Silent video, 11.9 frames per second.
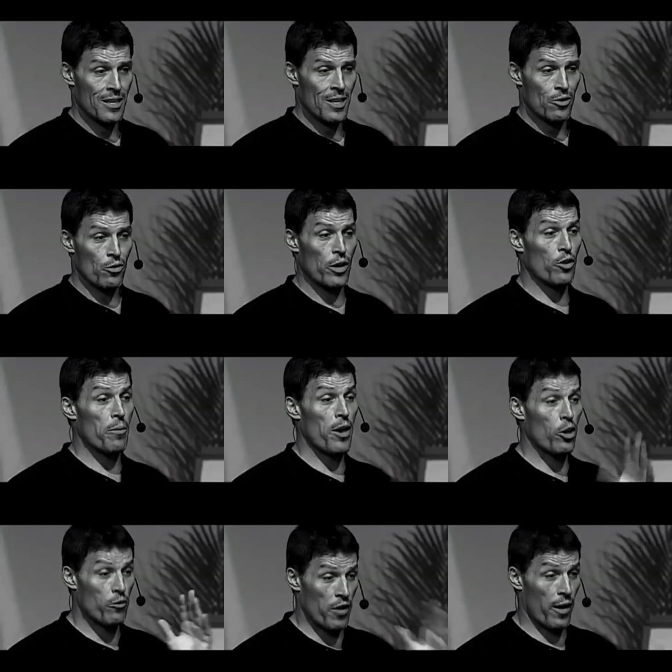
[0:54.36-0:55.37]
will either
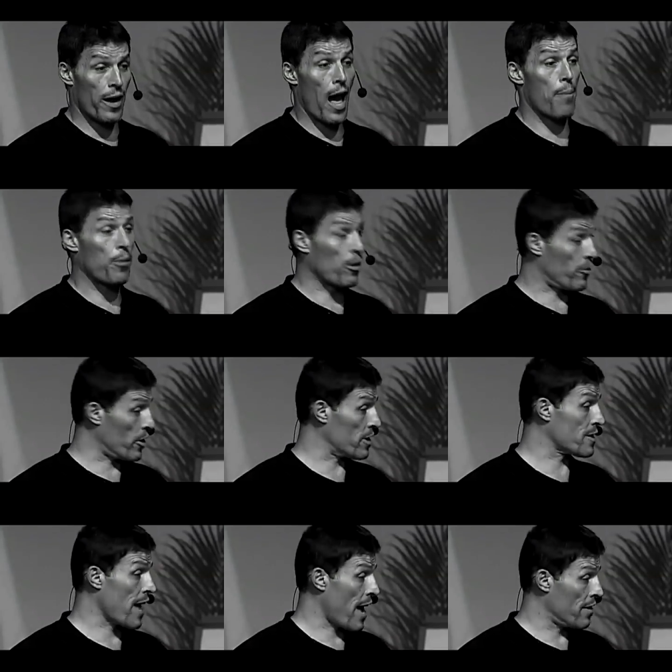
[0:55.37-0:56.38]
make you very happy or very
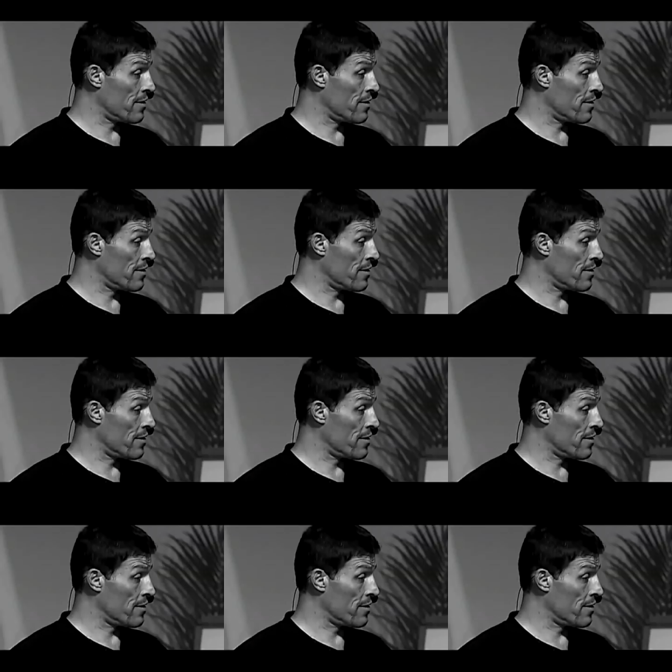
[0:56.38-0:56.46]
sad.